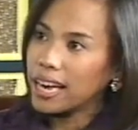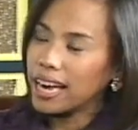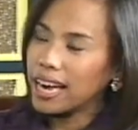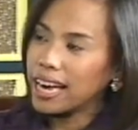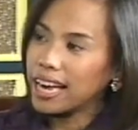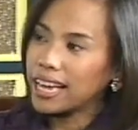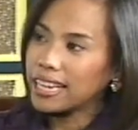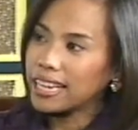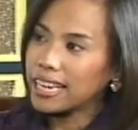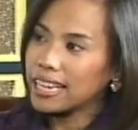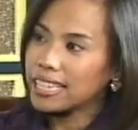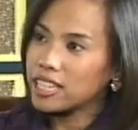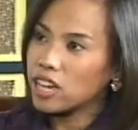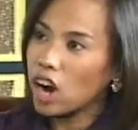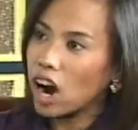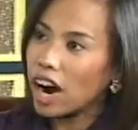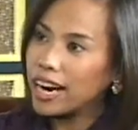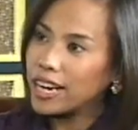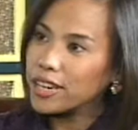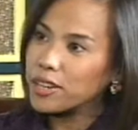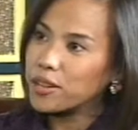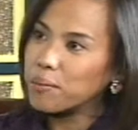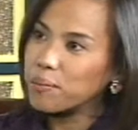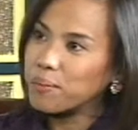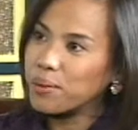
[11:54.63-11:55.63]
And it's
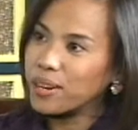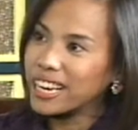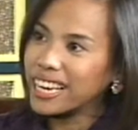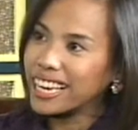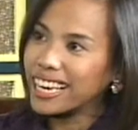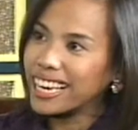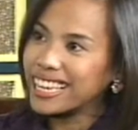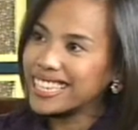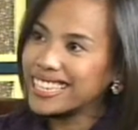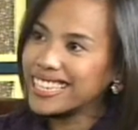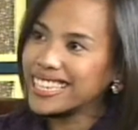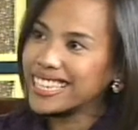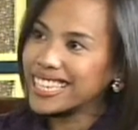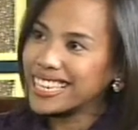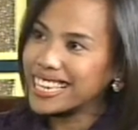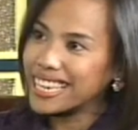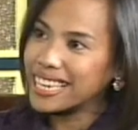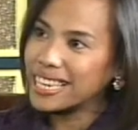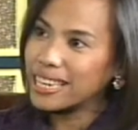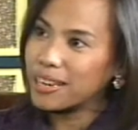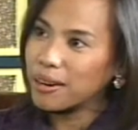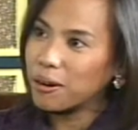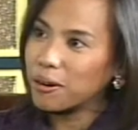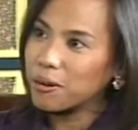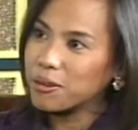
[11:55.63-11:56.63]
hard to bring in
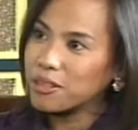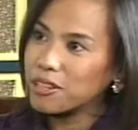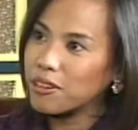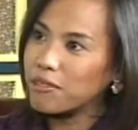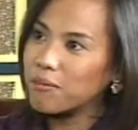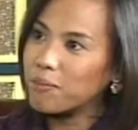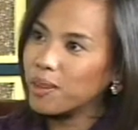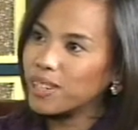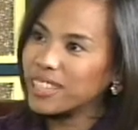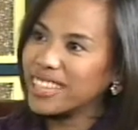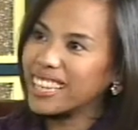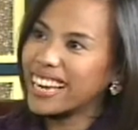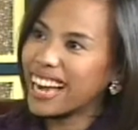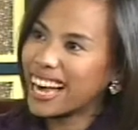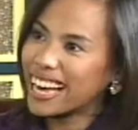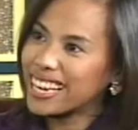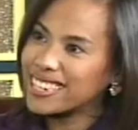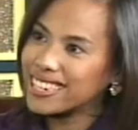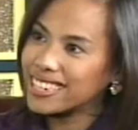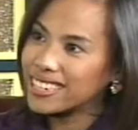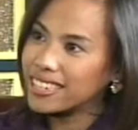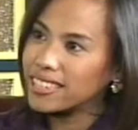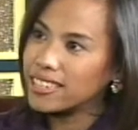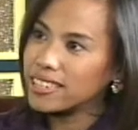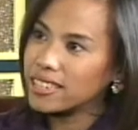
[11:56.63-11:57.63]
CEOs of
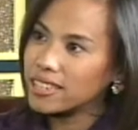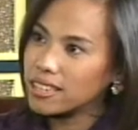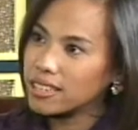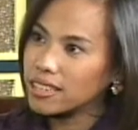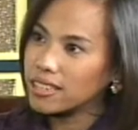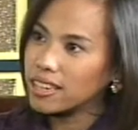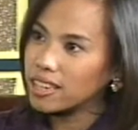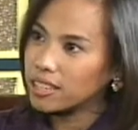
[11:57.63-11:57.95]
multinationals